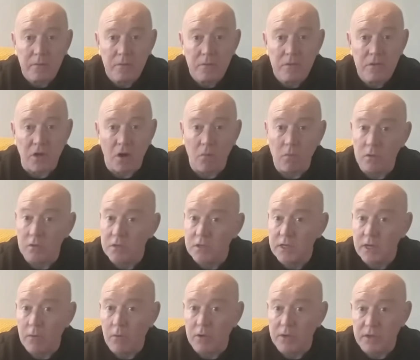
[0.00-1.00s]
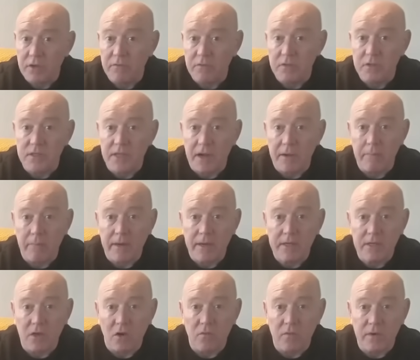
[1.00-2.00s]
So we'll see what difference that
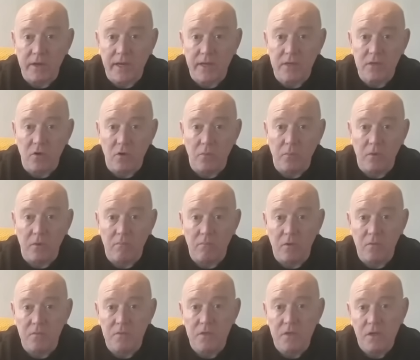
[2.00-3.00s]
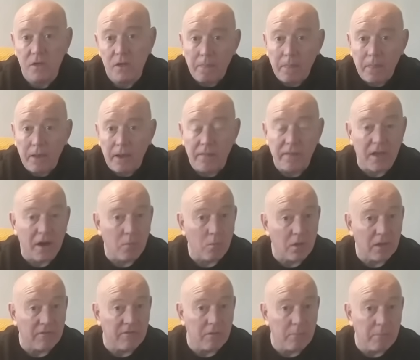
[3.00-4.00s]
makes over the next couple of months. And then we'll
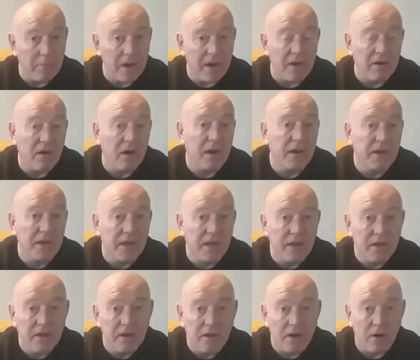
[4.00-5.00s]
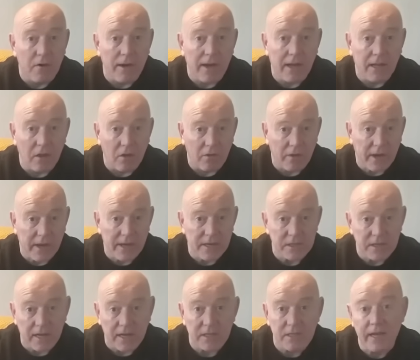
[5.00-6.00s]
have a better idea of how long
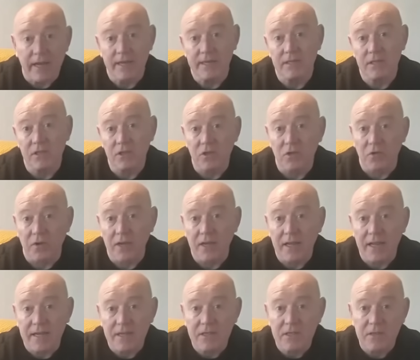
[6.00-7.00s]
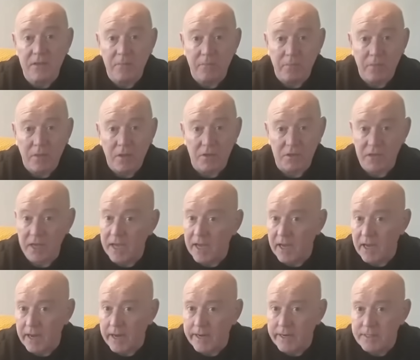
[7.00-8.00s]
each gas canister is going to last. Because they
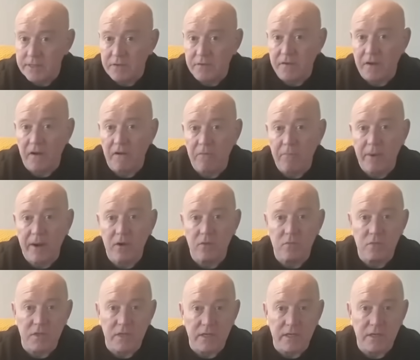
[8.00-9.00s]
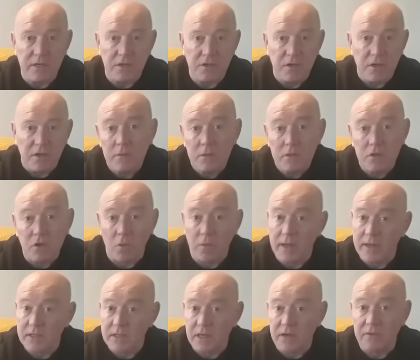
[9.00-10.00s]
are £85 each. So
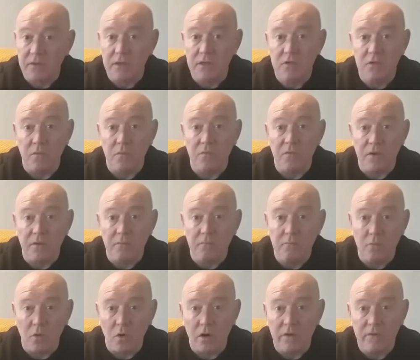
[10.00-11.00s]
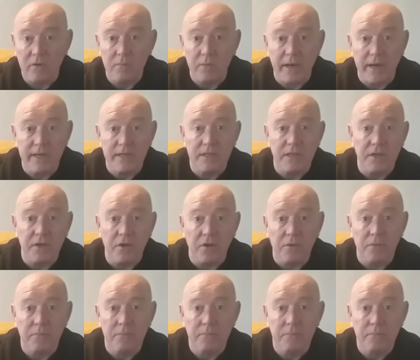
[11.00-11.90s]
that's definitely something worth updating you on.